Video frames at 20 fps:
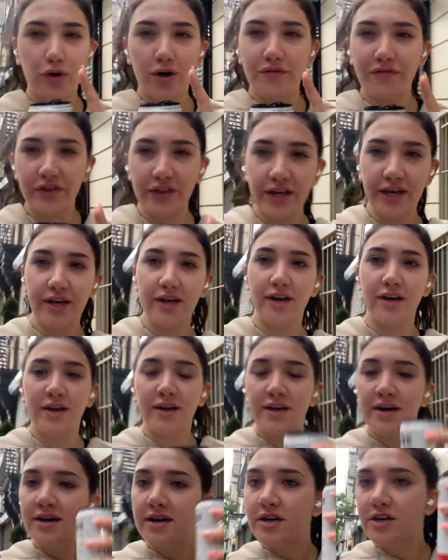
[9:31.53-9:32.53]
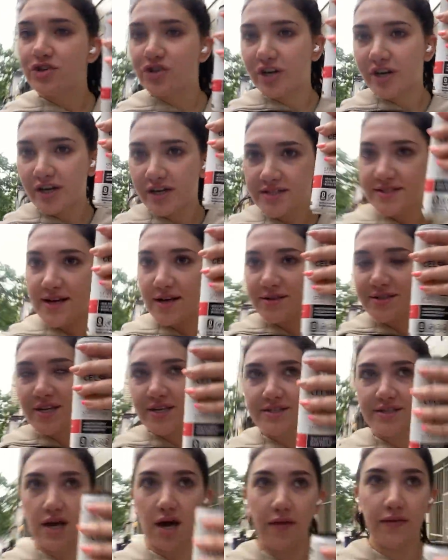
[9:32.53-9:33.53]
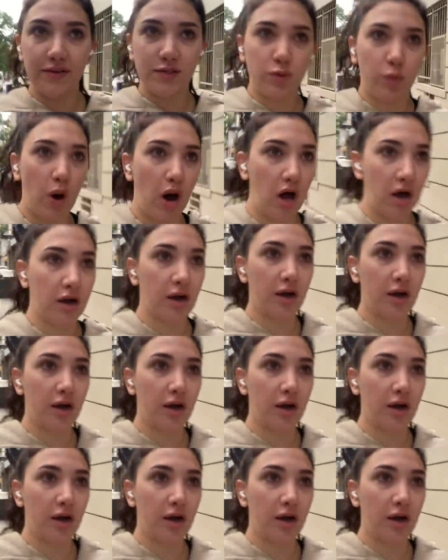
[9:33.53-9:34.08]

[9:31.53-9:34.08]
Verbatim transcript: I feel like. drinking a Celsius on this walk.